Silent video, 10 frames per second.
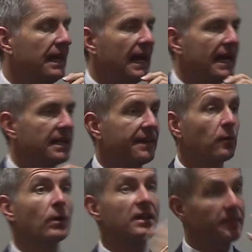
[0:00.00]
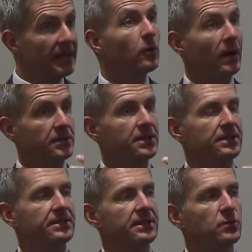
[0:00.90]
And I think one of the big
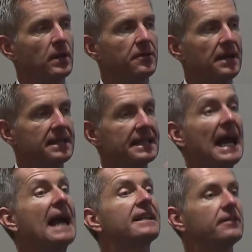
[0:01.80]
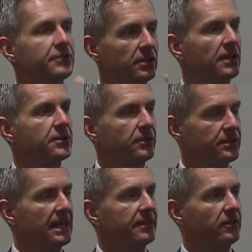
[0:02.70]
questions is whether it has an active geological
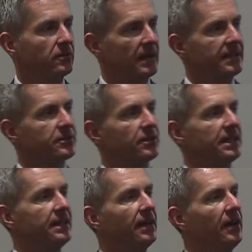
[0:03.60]
cycle, right? So the